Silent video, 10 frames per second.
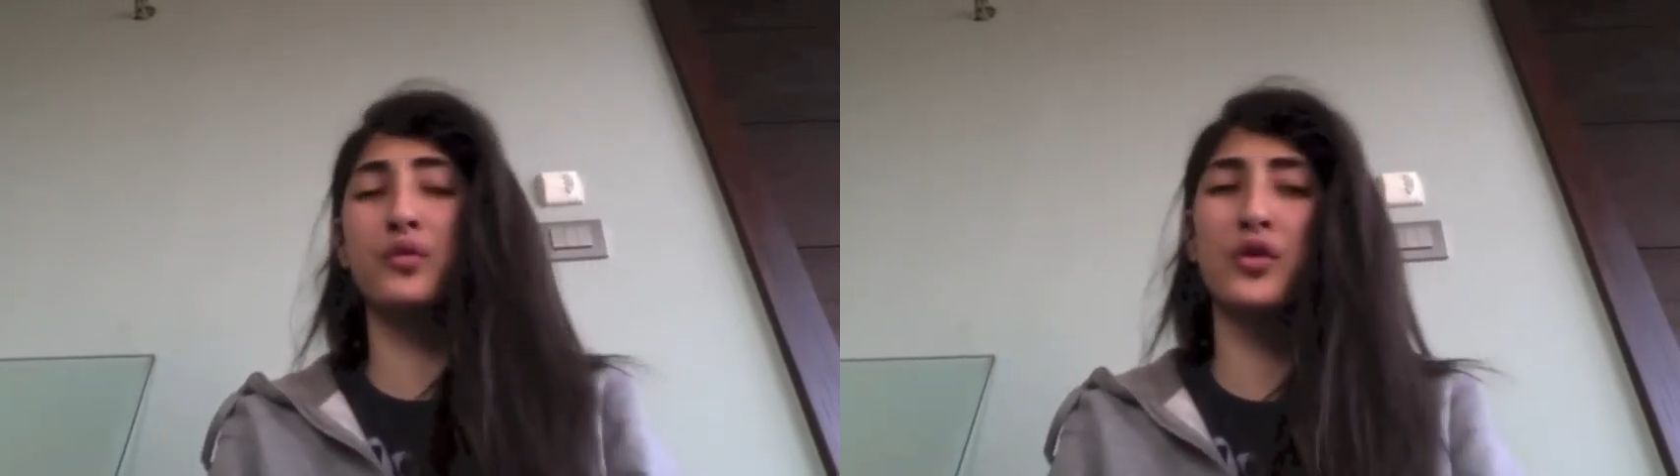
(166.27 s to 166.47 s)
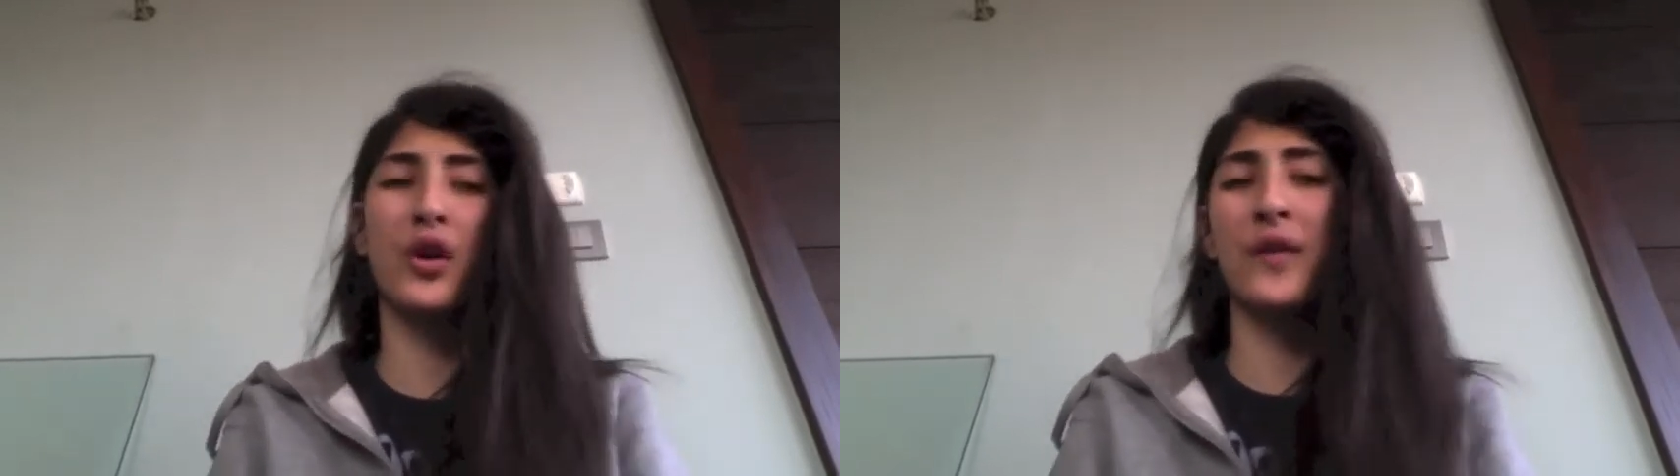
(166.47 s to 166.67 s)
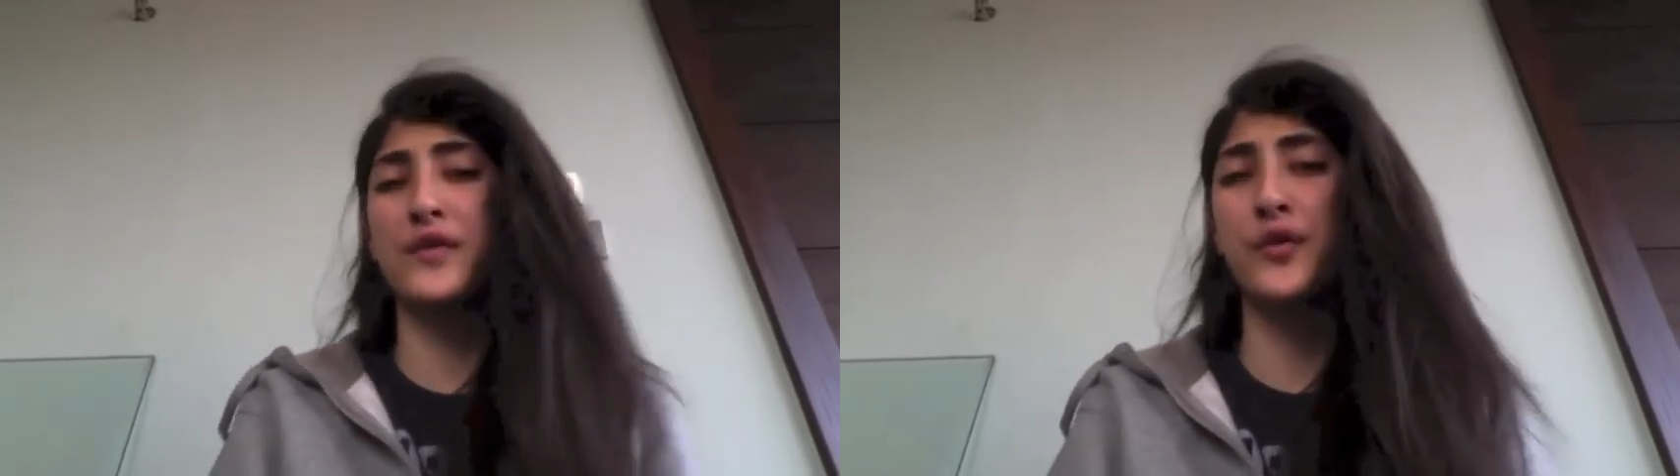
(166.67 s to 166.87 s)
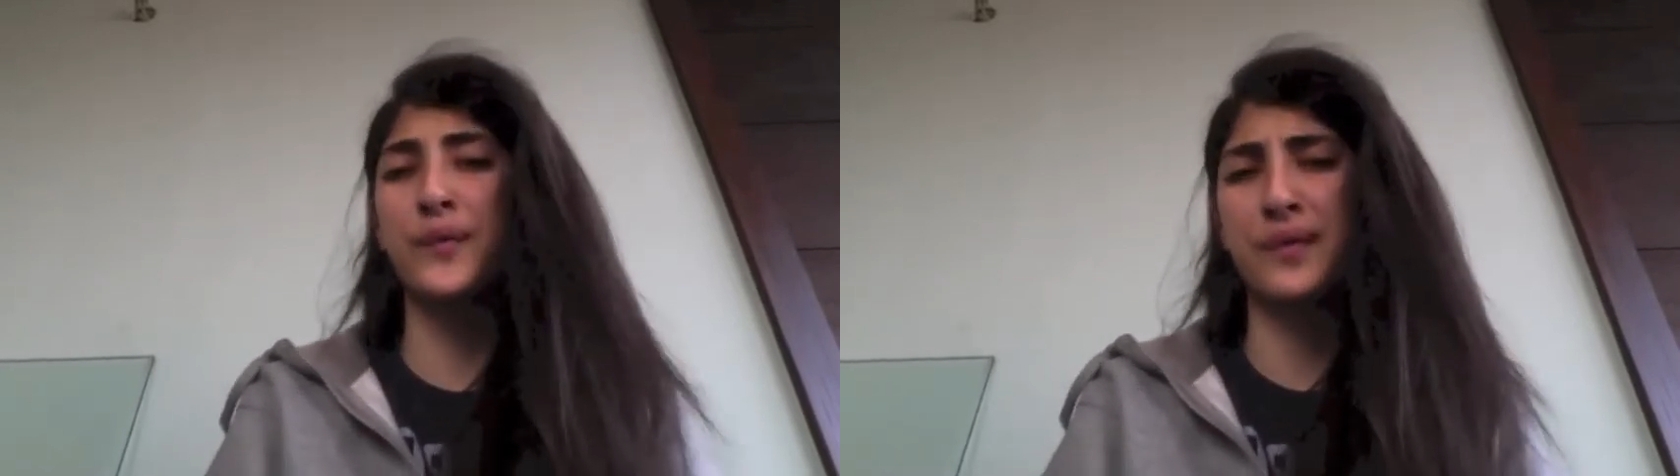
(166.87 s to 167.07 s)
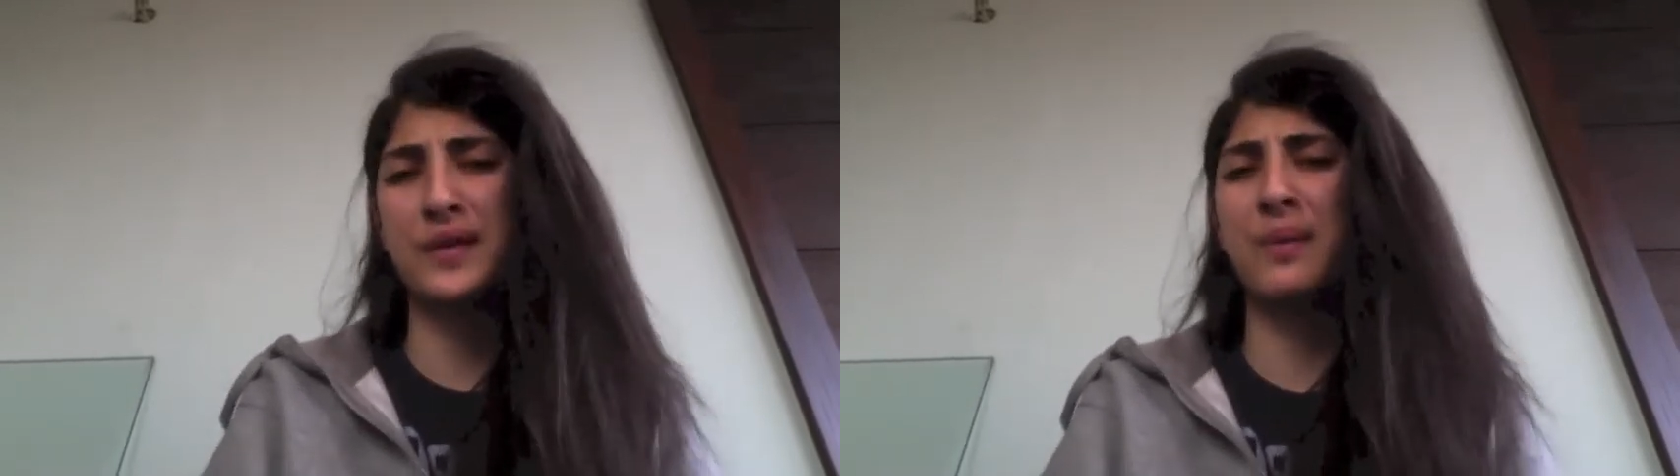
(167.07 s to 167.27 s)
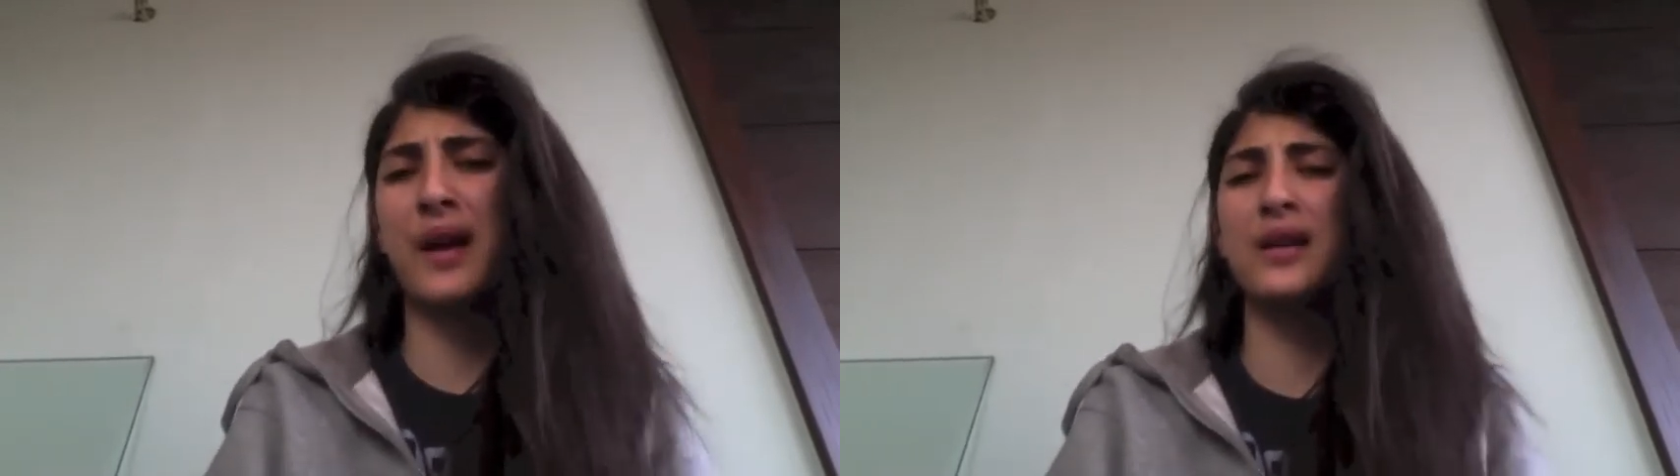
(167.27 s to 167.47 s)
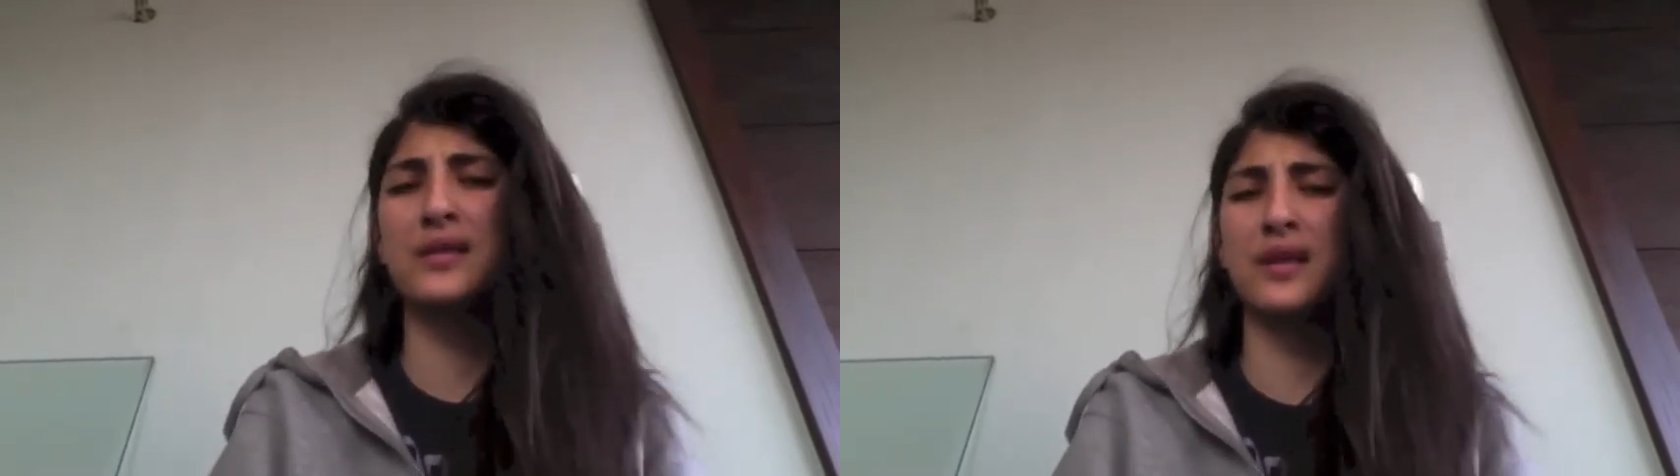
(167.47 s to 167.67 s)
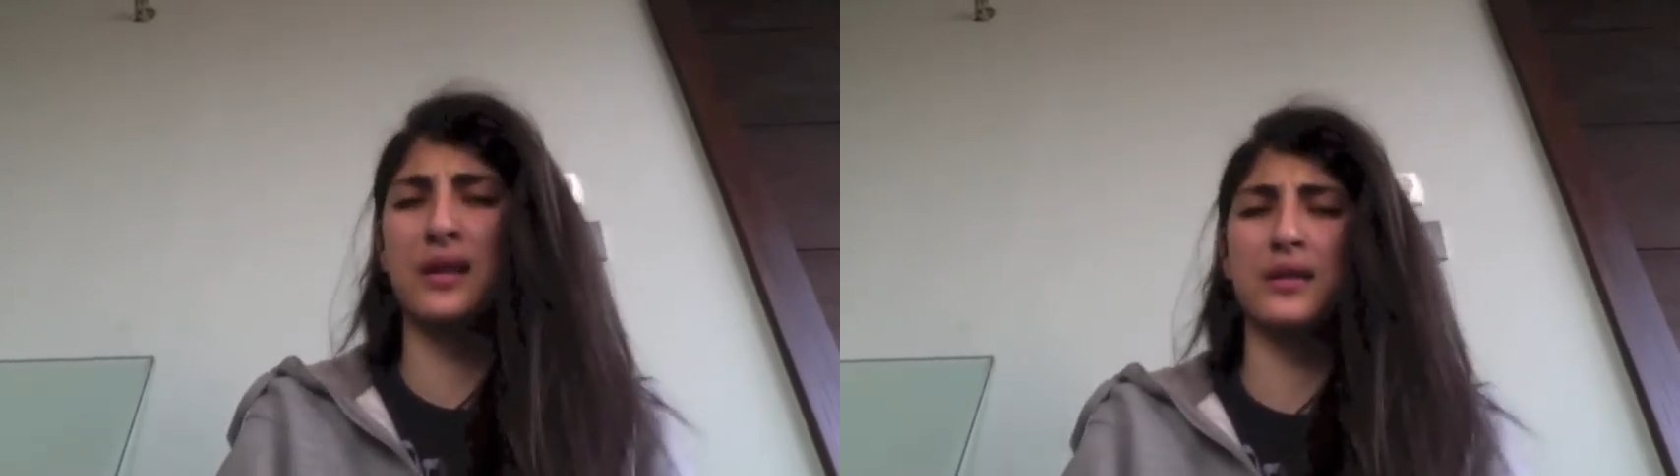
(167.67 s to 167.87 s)
not so impressed by his
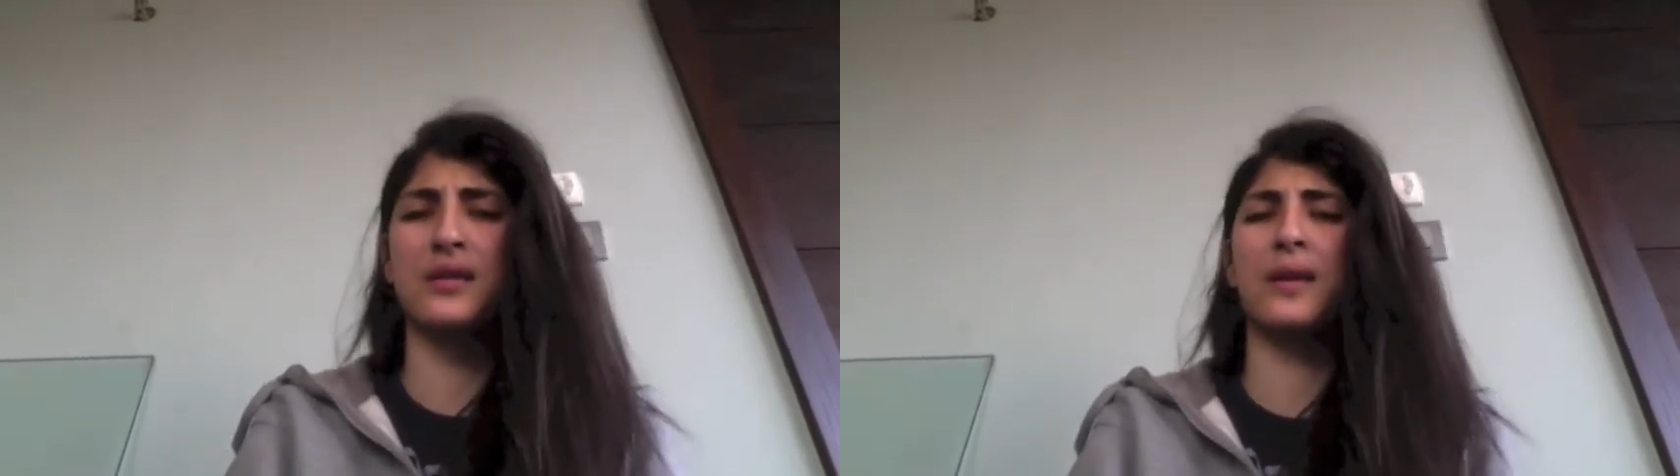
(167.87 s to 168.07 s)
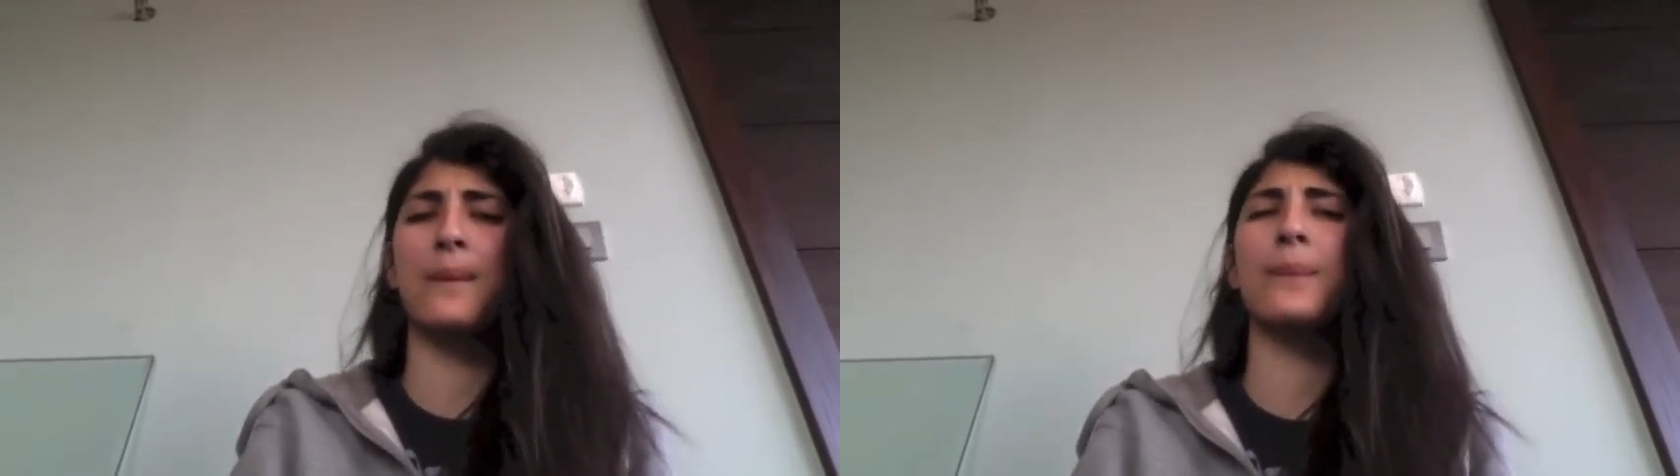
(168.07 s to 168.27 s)
idiocy.